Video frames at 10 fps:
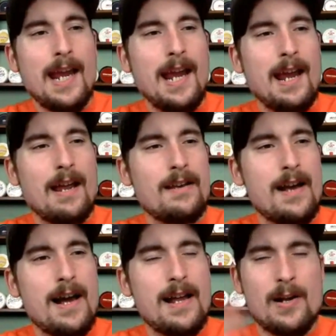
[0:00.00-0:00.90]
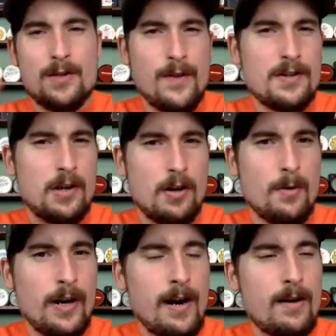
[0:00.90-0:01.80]
and, you know, as far as the
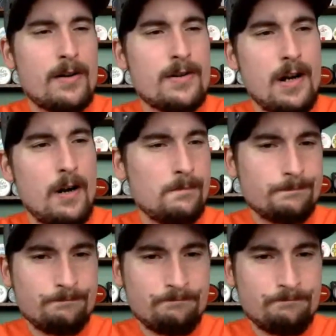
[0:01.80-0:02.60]
herbal characters go.